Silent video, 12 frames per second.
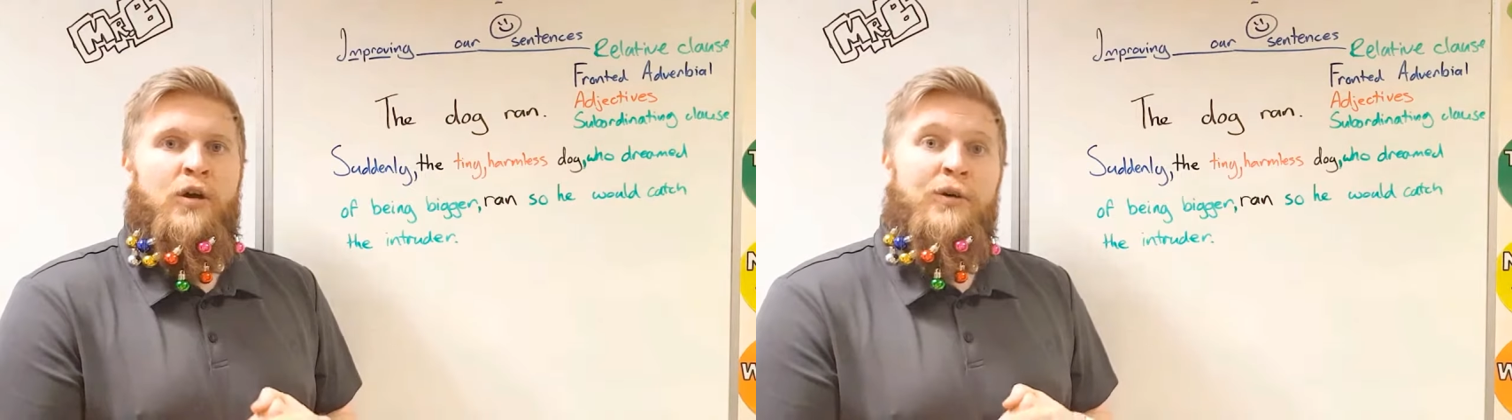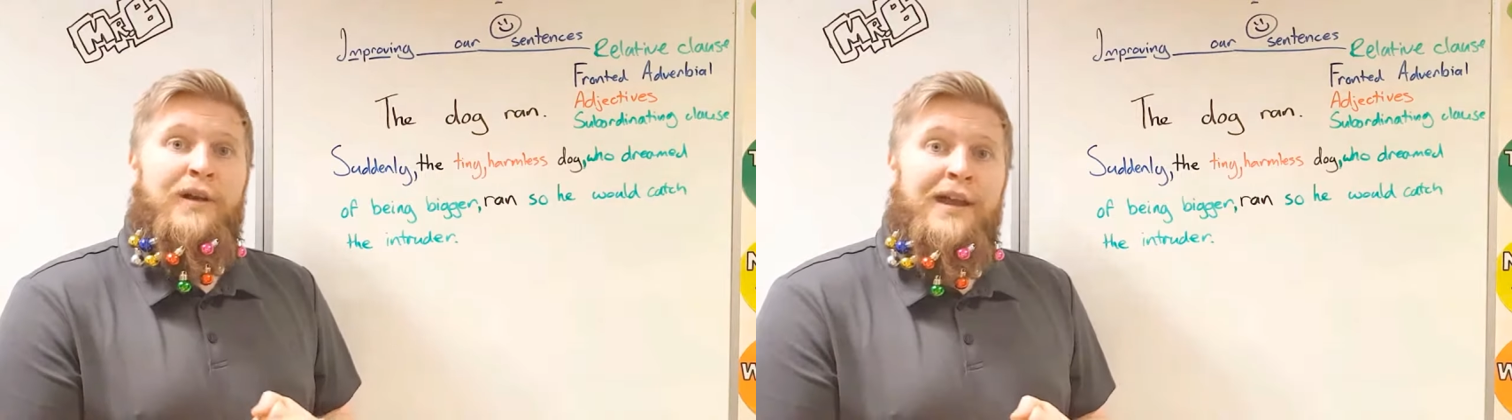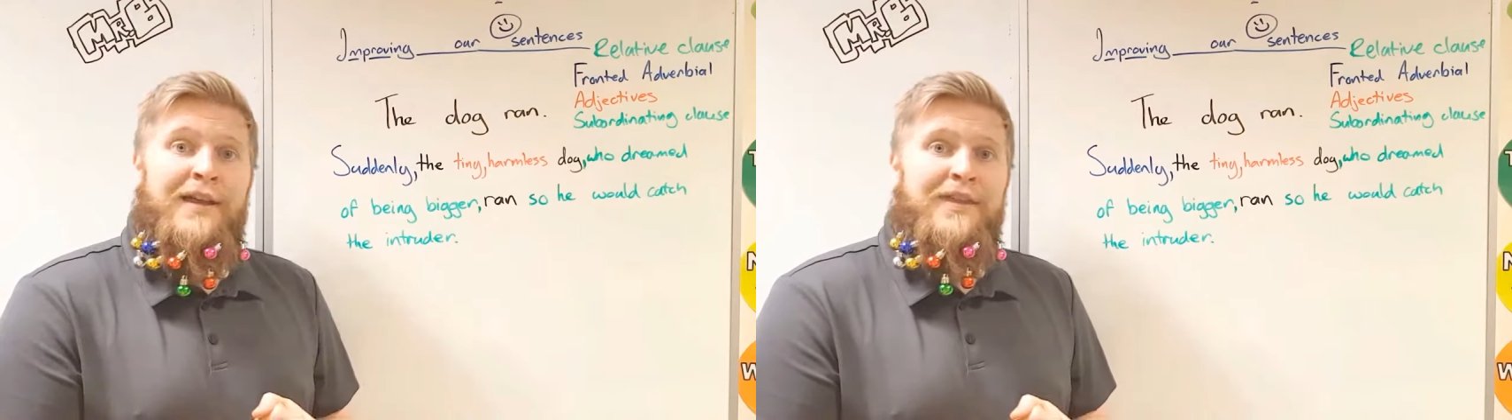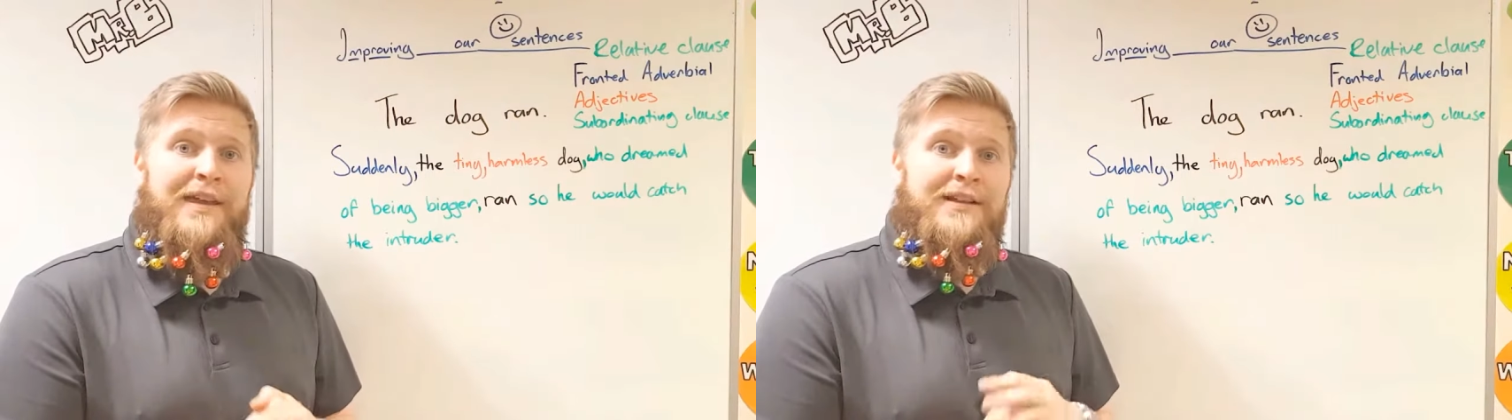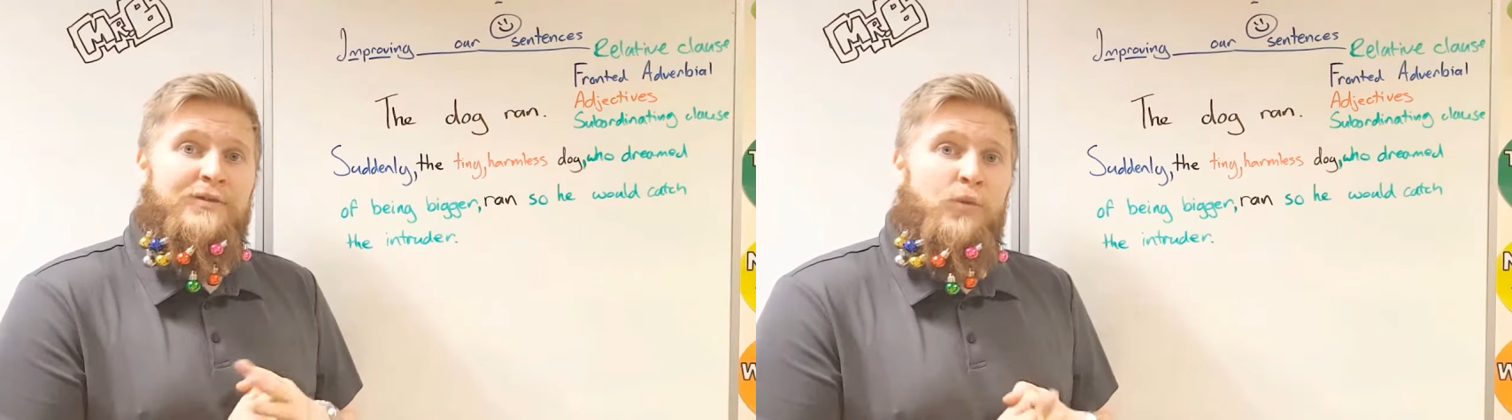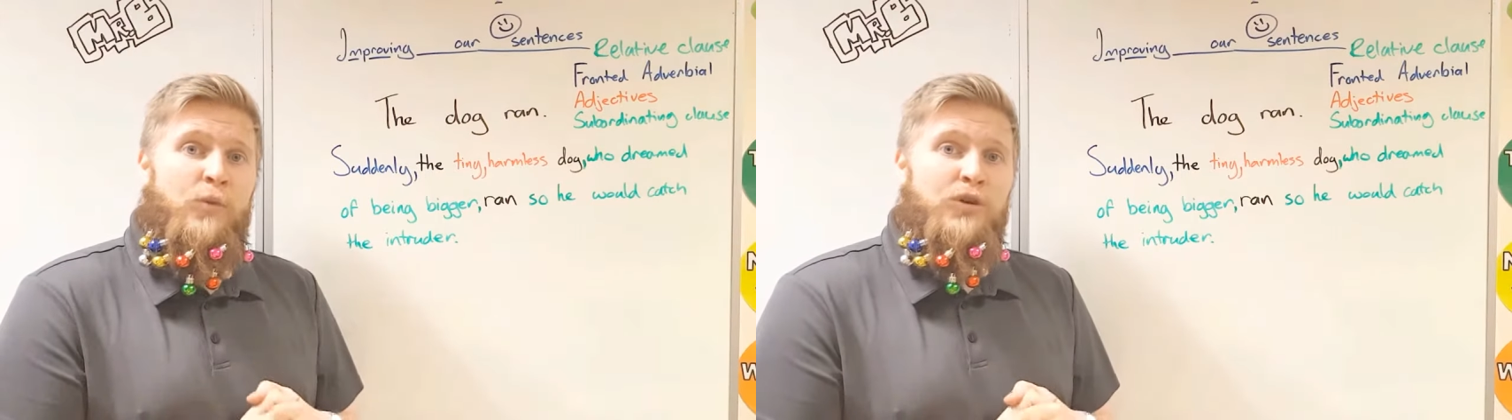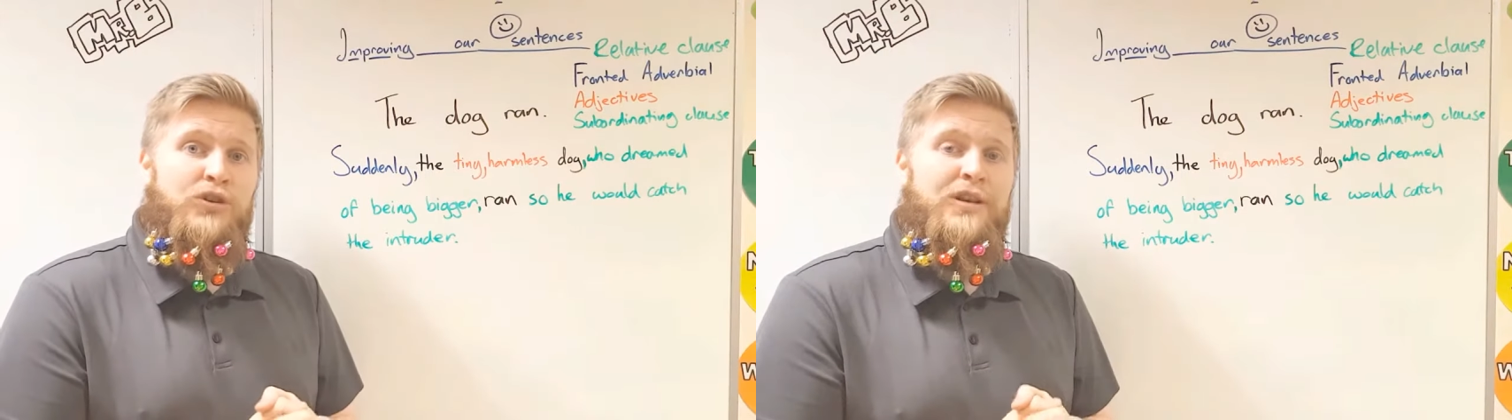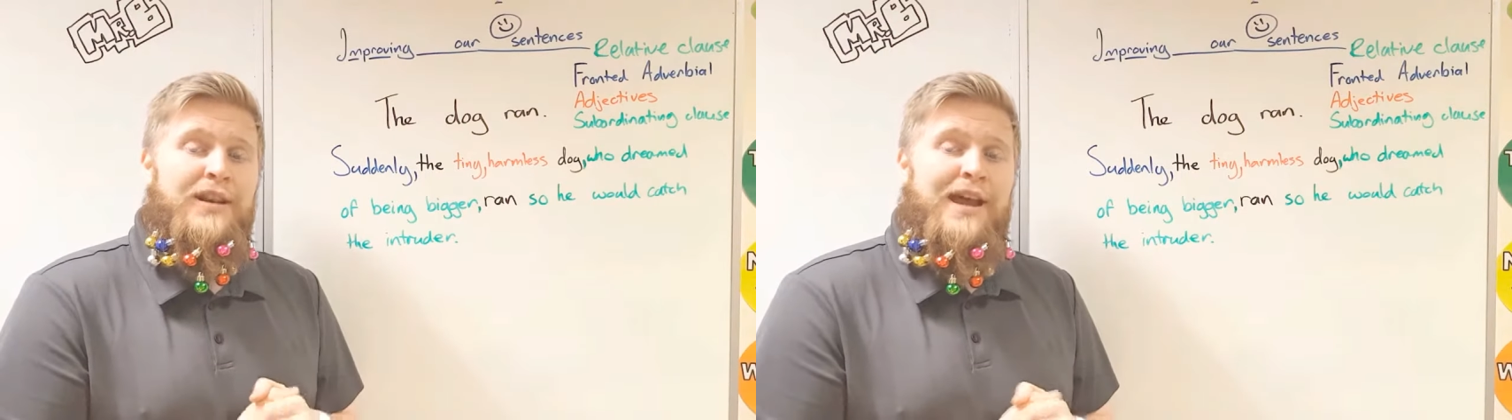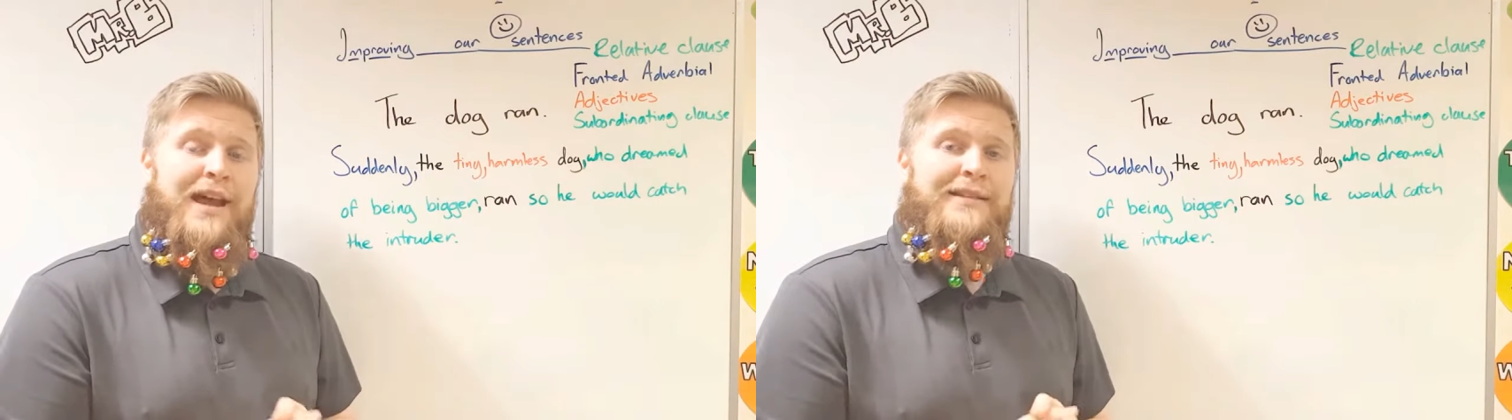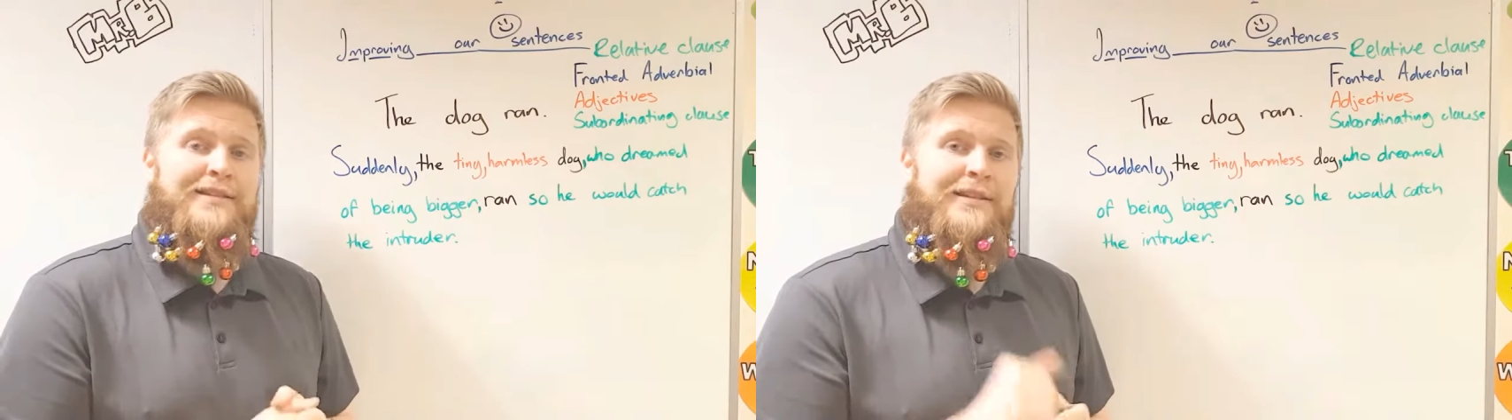Okay, thanks for watching, and